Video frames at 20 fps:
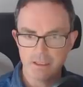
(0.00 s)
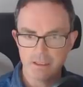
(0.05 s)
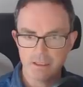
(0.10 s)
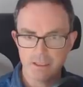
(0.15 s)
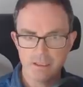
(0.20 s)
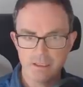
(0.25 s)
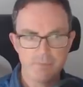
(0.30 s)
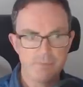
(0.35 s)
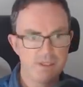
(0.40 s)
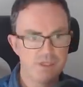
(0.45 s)

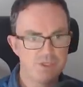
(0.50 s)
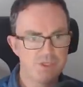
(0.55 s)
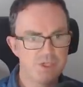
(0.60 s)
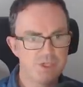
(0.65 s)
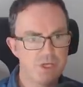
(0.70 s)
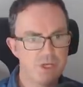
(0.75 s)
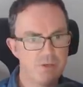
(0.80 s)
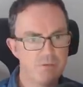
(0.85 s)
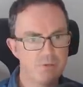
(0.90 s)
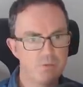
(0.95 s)
Can it be a
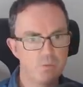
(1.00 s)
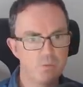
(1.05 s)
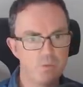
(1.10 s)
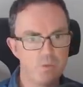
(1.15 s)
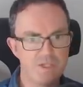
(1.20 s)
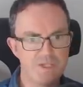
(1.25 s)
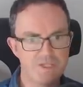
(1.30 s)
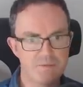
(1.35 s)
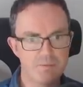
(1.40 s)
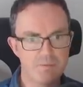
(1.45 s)
German
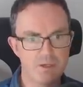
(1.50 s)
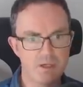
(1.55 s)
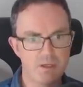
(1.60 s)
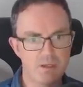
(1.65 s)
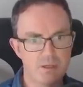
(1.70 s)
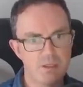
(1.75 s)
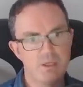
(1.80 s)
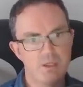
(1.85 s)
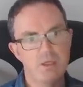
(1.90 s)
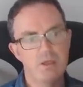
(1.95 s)
whisper?
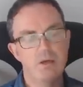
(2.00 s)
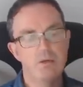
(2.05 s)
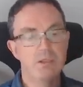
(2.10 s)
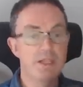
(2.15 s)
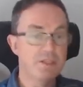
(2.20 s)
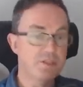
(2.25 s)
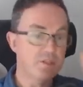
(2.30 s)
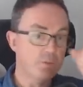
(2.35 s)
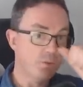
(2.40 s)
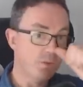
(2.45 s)

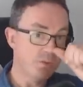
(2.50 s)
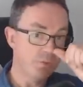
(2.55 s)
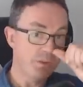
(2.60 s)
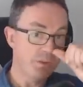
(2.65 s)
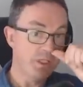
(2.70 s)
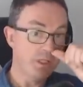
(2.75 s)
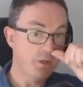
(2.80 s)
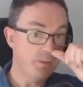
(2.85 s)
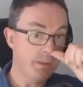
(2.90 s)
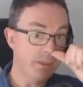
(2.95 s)
Okay, so what do we
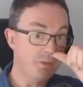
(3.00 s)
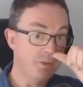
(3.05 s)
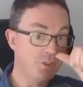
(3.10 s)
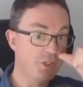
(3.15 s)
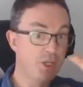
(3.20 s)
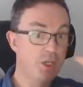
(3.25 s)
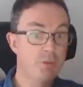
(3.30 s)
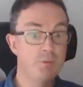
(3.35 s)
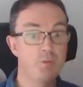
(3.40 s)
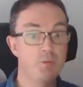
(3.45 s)
know about
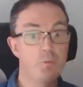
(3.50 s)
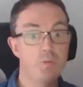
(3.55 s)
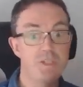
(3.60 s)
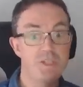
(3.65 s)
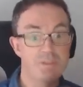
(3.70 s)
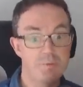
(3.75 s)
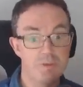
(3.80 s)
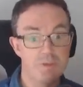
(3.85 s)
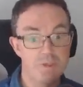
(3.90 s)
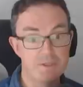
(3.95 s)
German
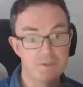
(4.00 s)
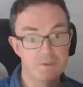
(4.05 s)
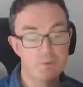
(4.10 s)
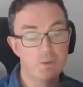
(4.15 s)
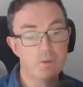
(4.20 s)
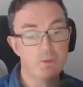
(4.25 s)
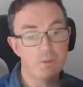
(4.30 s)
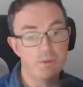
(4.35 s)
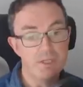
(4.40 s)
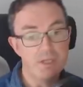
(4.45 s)
whispers?
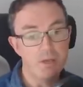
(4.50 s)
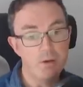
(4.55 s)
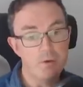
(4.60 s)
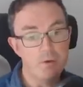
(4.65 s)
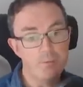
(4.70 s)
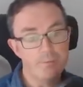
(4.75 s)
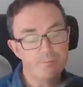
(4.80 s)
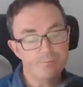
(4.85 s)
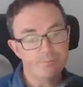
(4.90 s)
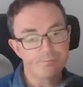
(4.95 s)
Well, we
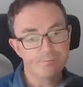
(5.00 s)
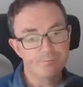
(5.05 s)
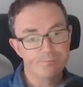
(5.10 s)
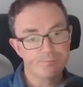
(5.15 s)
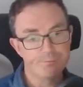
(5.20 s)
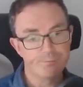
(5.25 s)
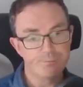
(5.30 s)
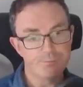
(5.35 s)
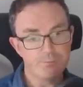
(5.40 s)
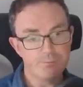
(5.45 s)
know
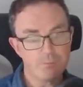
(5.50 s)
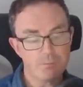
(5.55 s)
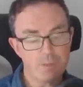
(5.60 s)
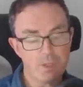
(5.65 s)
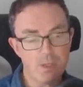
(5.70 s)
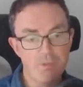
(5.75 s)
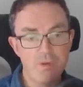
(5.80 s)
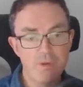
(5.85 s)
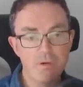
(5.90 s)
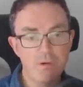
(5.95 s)

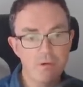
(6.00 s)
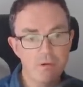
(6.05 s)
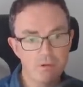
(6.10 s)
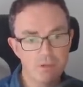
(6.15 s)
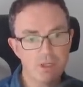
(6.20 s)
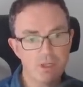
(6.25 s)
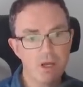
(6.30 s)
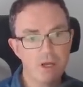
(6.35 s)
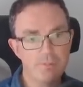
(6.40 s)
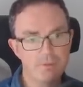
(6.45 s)
there are a
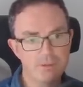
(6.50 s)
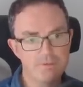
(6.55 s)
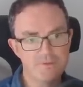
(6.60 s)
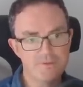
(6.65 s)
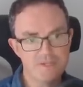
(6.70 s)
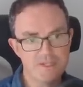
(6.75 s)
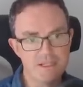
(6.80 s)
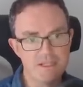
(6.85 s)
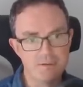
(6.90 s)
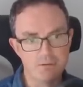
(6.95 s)
couple of
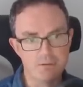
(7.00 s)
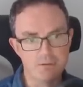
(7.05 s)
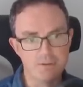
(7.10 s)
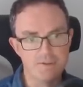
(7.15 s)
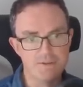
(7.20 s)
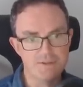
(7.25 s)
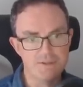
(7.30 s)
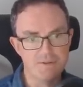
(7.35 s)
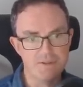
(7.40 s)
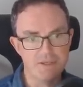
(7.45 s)

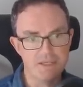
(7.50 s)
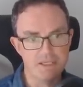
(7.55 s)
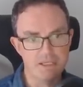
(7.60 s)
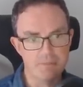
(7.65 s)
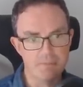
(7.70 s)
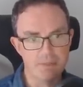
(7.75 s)
secrets to think